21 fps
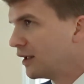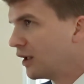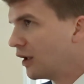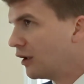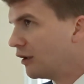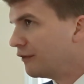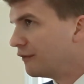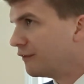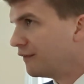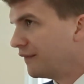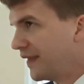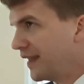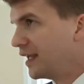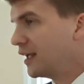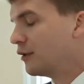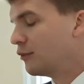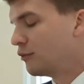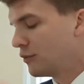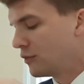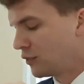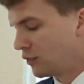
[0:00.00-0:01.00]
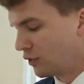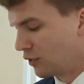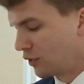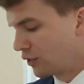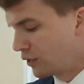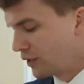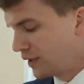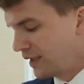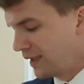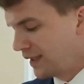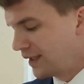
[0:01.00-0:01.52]
of them
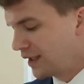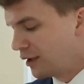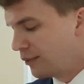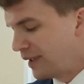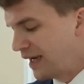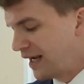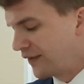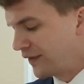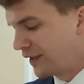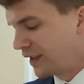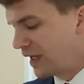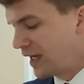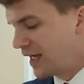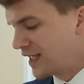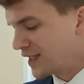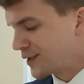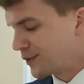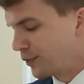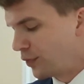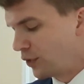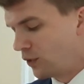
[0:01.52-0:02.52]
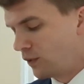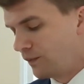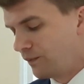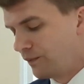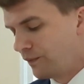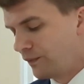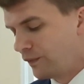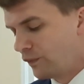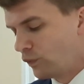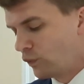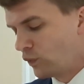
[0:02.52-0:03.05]
learning about the gospel.
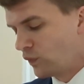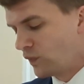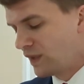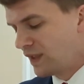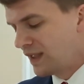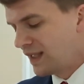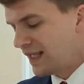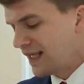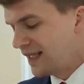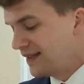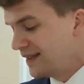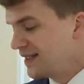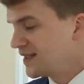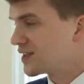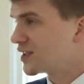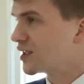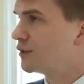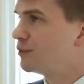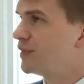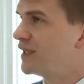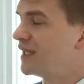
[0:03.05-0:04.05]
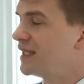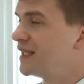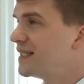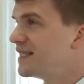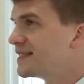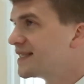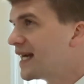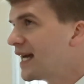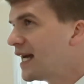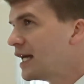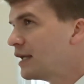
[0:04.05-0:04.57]
And this could be
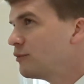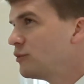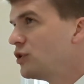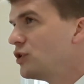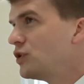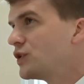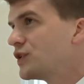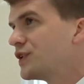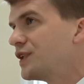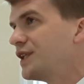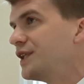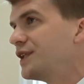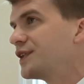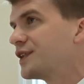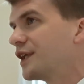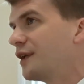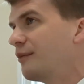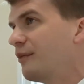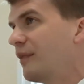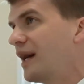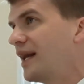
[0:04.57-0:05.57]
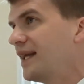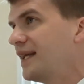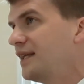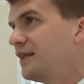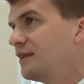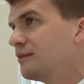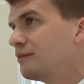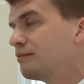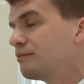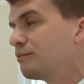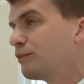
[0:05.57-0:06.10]
anytime you see
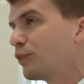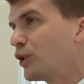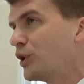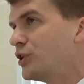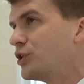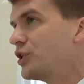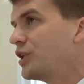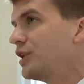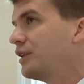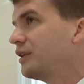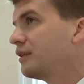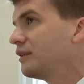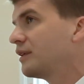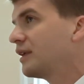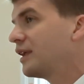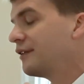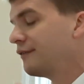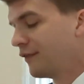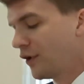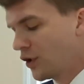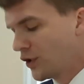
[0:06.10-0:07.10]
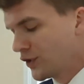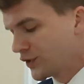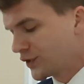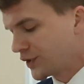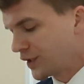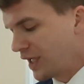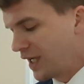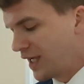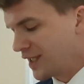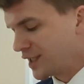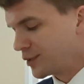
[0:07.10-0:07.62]
somebody preaching a
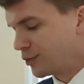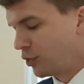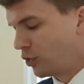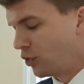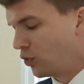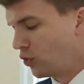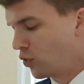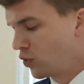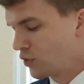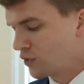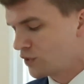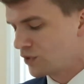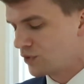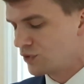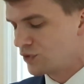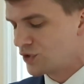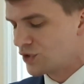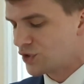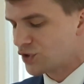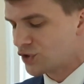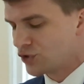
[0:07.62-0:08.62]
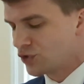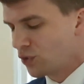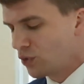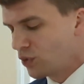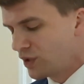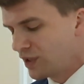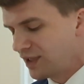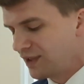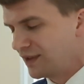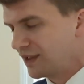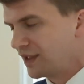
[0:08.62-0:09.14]
false gospel or
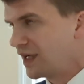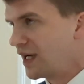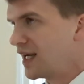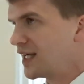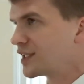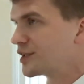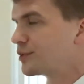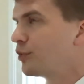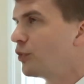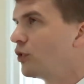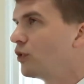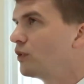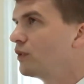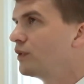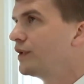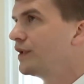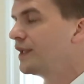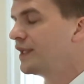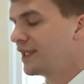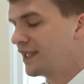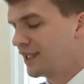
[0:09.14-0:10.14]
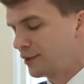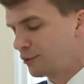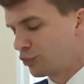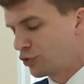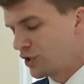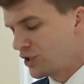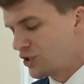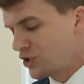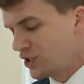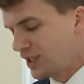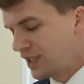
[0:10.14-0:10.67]
distorting the gospel and
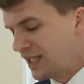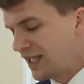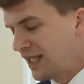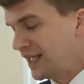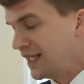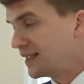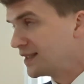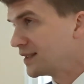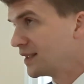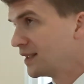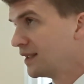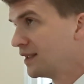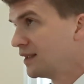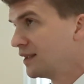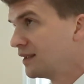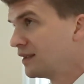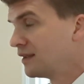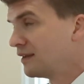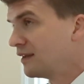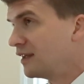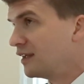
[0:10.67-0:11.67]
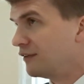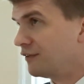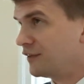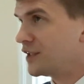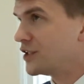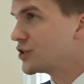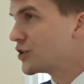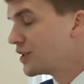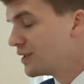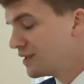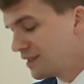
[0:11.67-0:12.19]
preaching hate. The
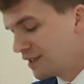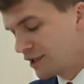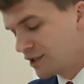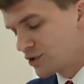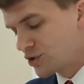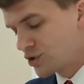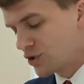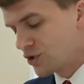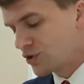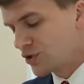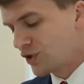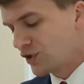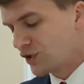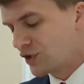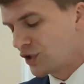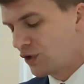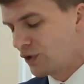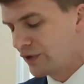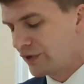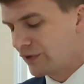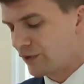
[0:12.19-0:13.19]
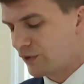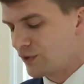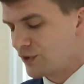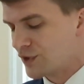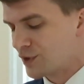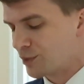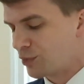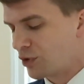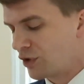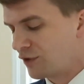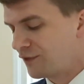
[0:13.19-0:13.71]
division that our church is going through is
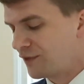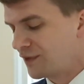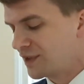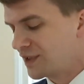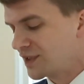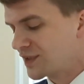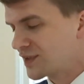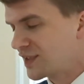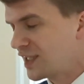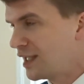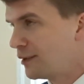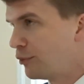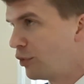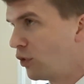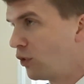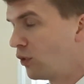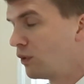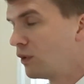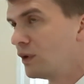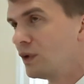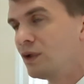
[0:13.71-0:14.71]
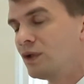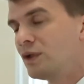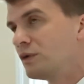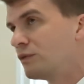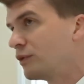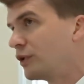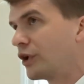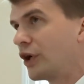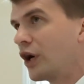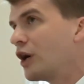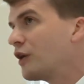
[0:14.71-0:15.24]
a perfect example.
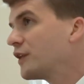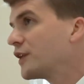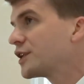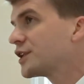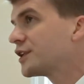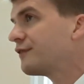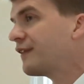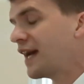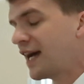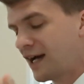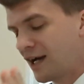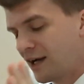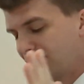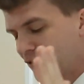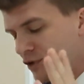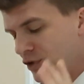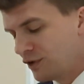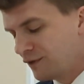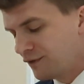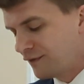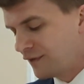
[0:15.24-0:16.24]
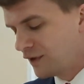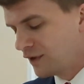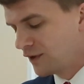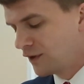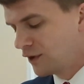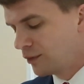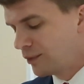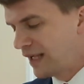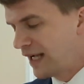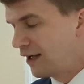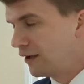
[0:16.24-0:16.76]
Regardless of however you
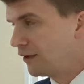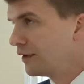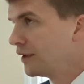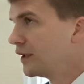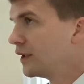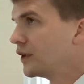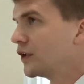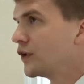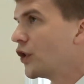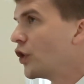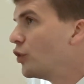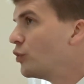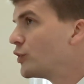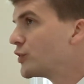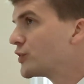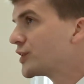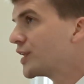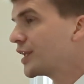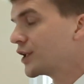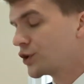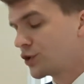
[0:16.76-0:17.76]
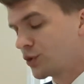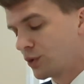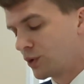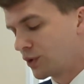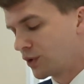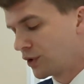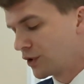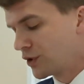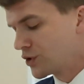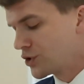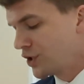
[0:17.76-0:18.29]
feel about homosexual
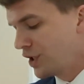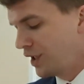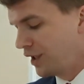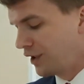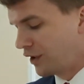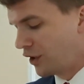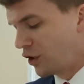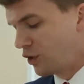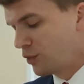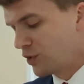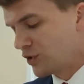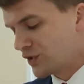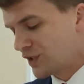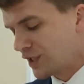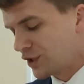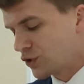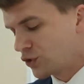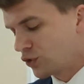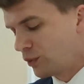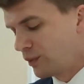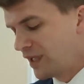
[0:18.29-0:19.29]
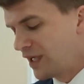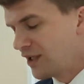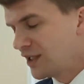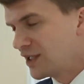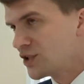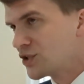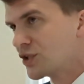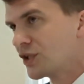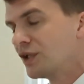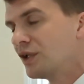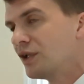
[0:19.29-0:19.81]
clergy and homosexual
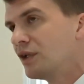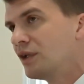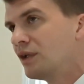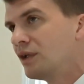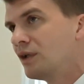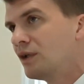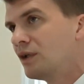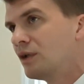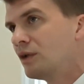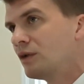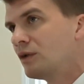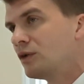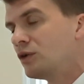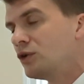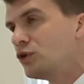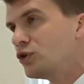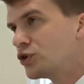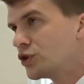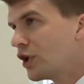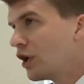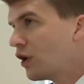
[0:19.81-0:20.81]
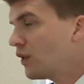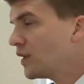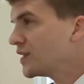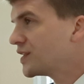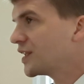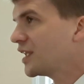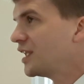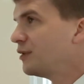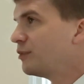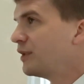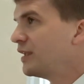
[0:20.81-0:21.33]
marriage, you should always
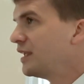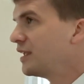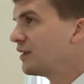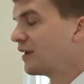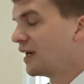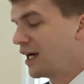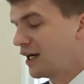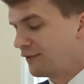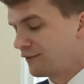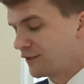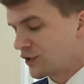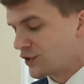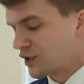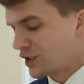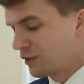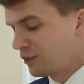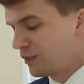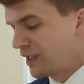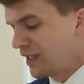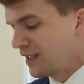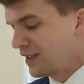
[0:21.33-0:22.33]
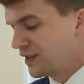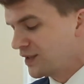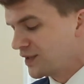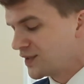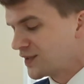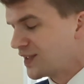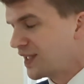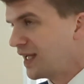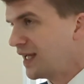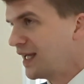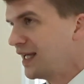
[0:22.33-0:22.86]
keep an ear out for somebody that's
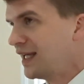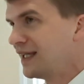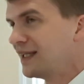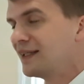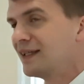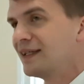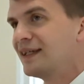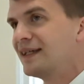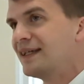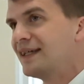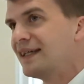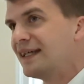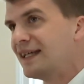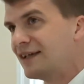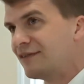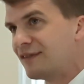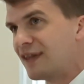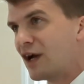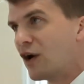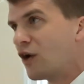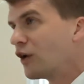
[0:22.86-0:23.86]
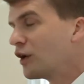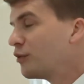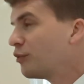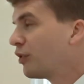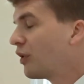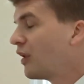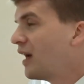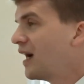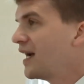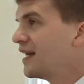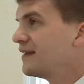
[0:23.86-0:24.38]
saying, if they are
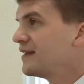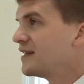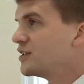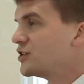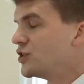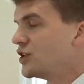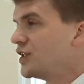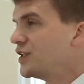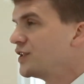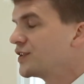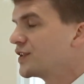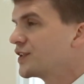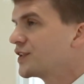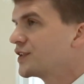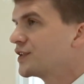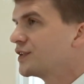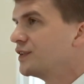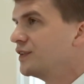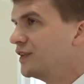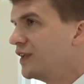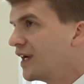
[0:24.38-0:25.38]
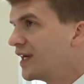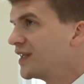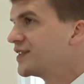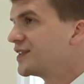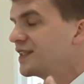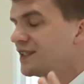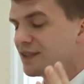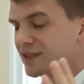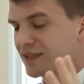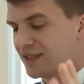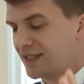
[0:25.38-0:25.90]
implying that Jesus
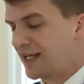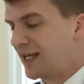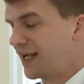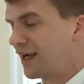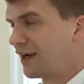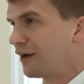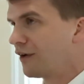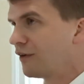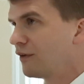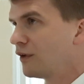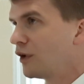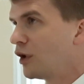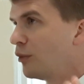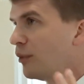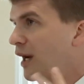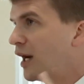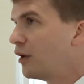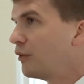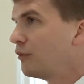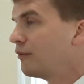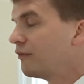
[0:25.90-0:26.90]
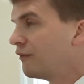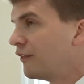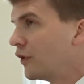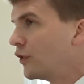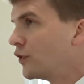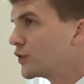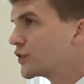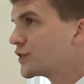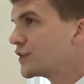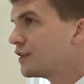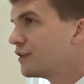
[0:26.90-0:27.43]
doesn't care about
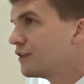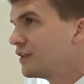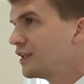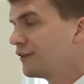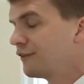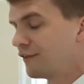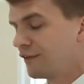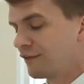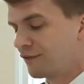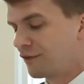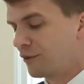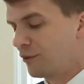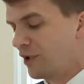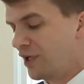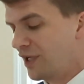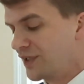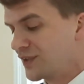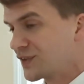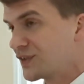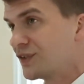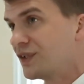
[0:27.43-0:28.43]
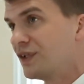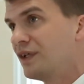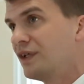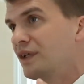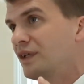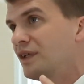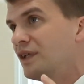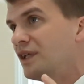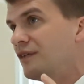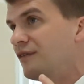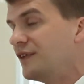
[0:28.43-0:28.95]
folks that are different from us,
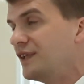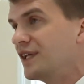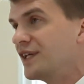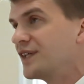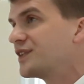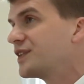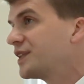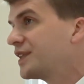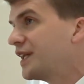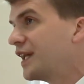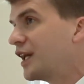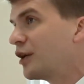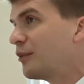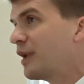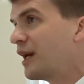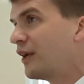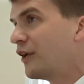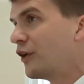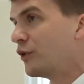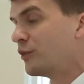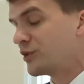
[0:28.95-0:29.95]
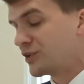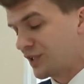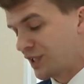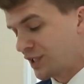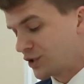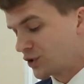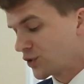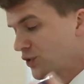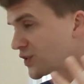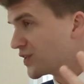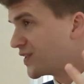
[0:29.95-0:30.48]
if he doesn't care about
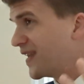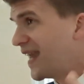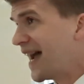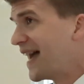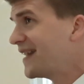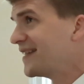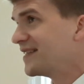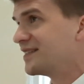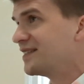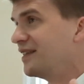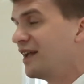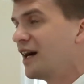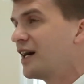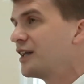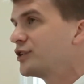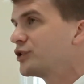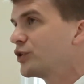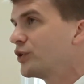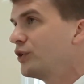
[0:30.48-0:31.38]
homosexuals, that is not